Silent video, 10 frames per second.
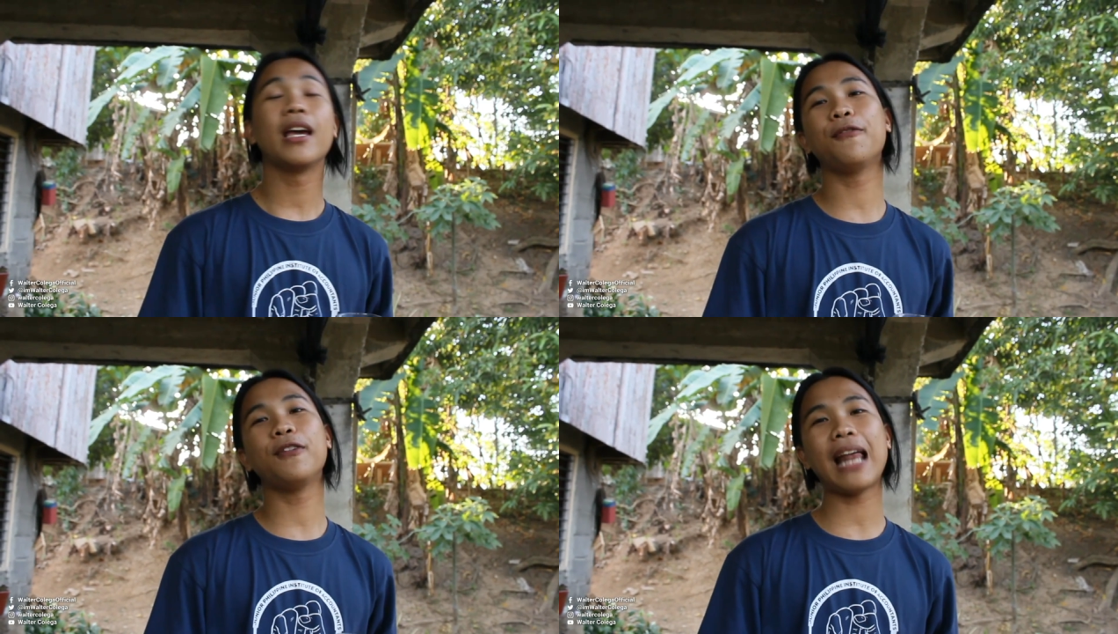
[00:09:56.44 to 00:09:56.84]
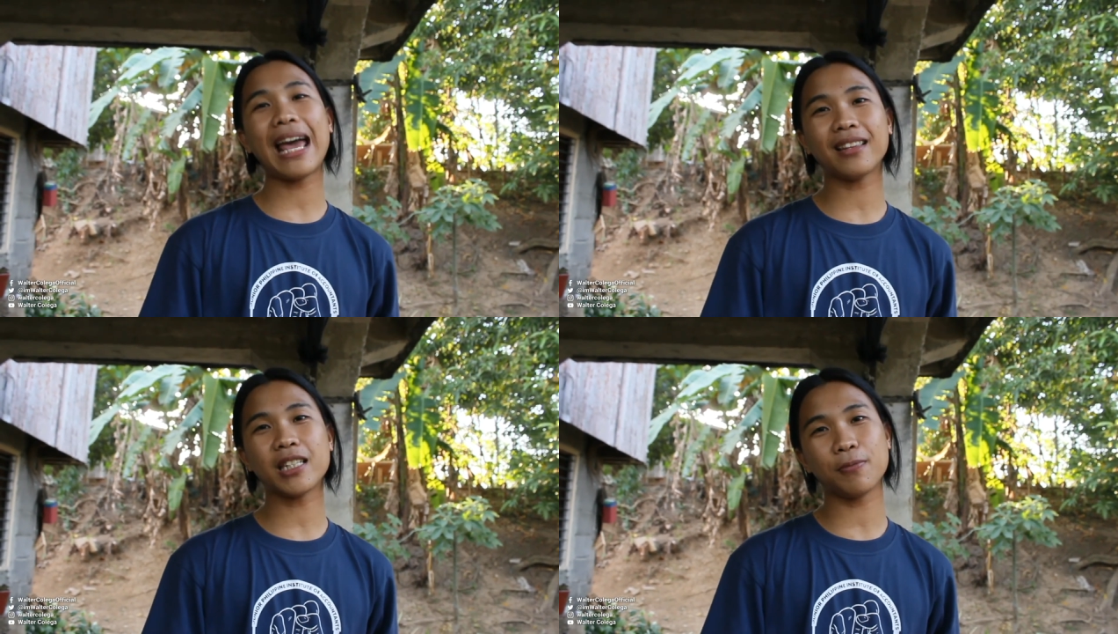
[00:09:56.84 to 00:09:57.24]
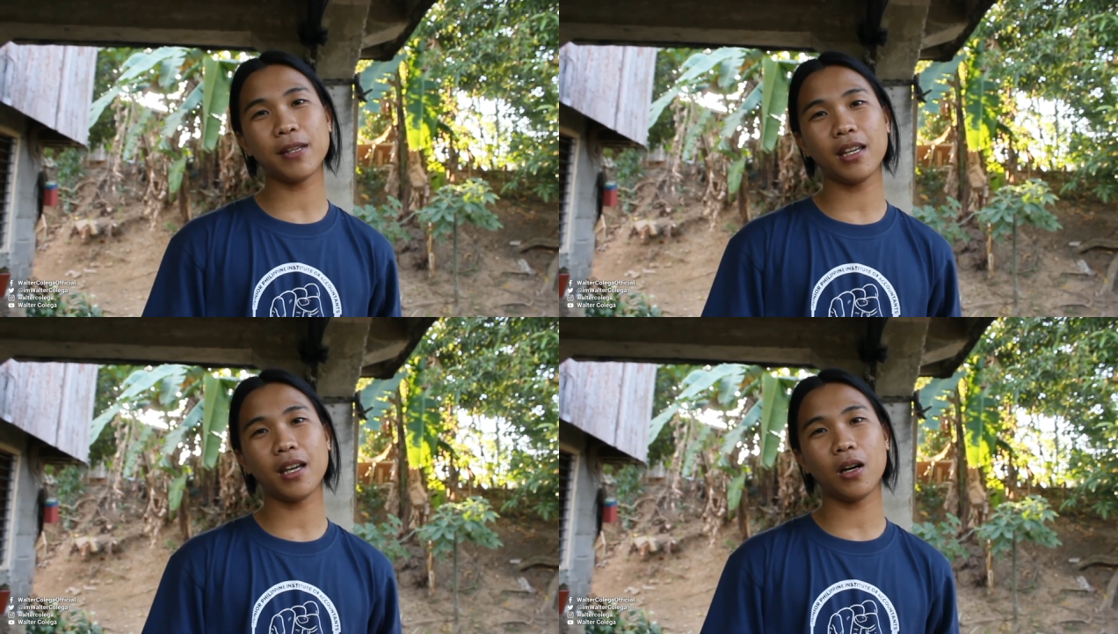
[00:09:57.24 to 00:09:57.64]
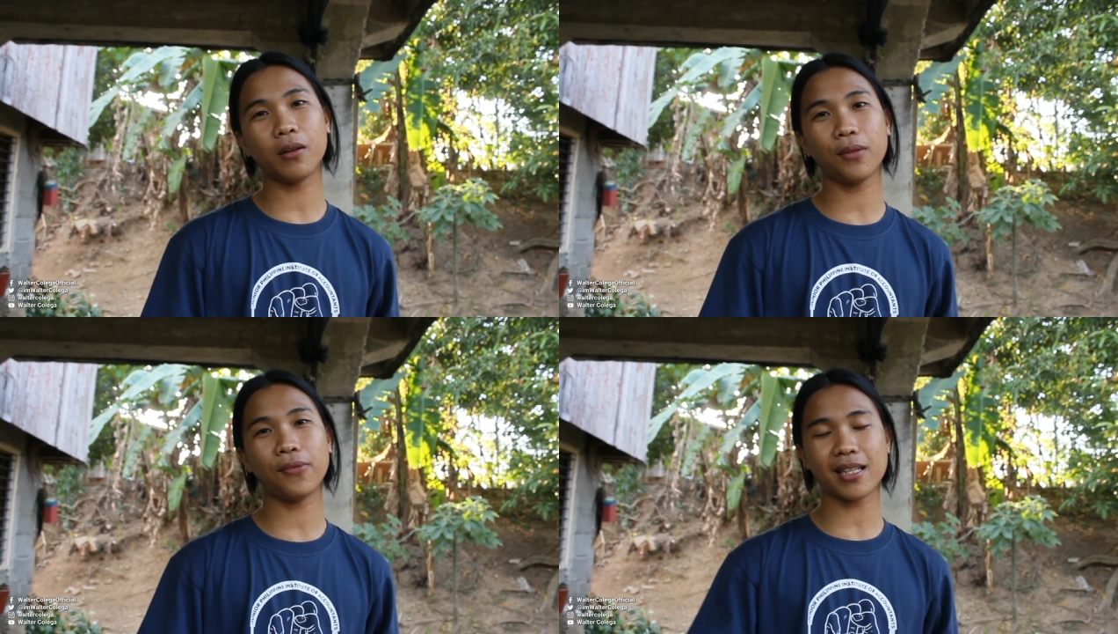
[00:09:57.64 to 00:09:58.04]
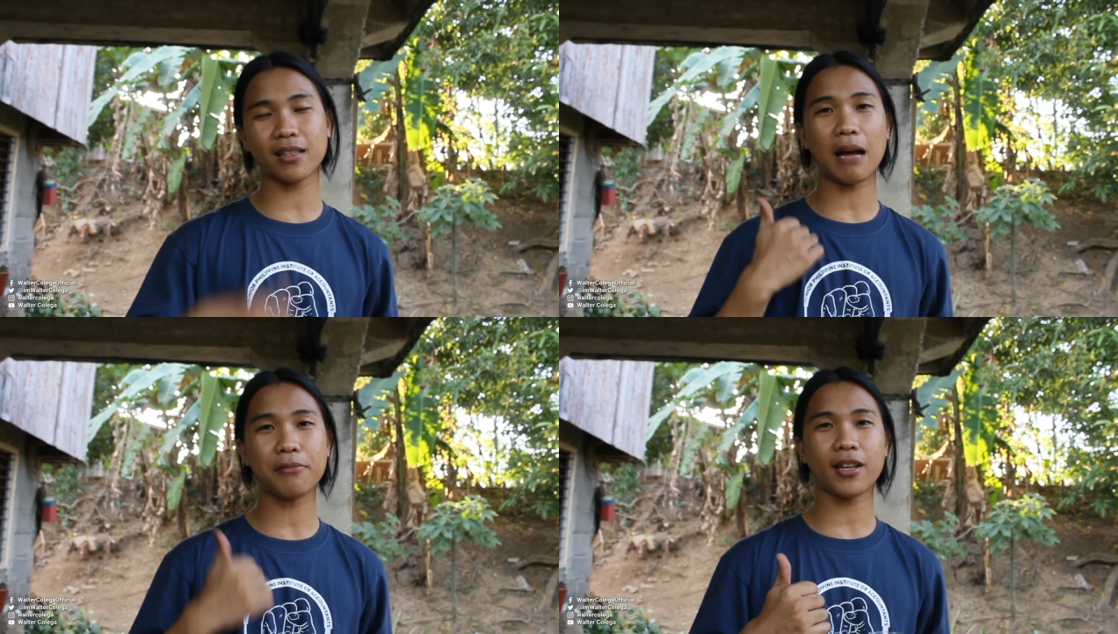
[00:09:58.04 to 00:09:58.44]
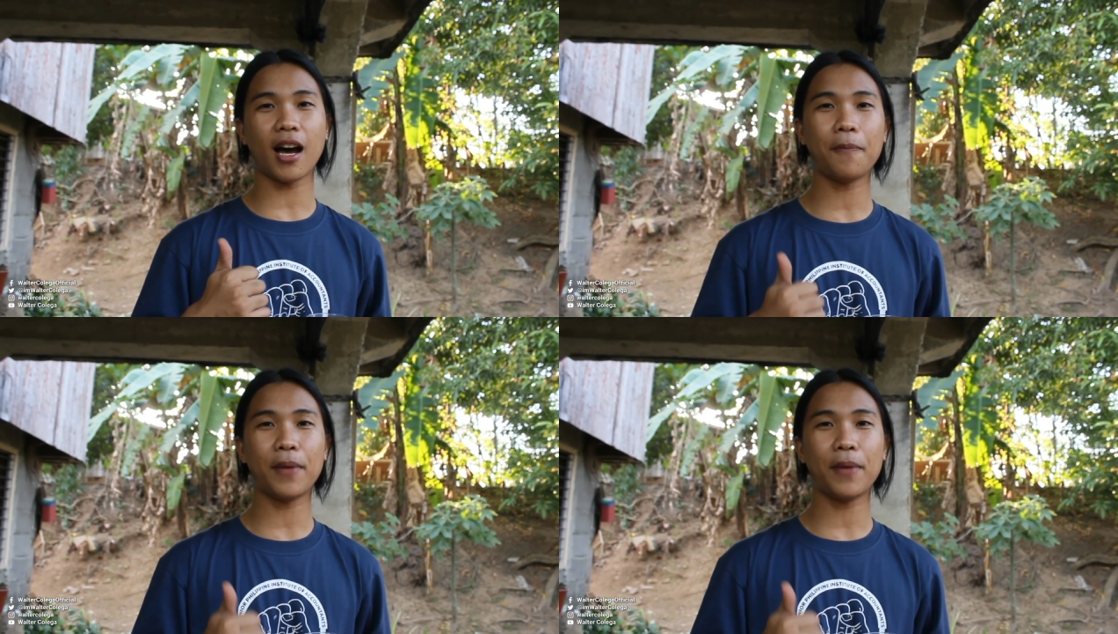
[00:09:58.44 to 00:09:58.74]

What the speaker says: If you like this video, give us a thumbs up.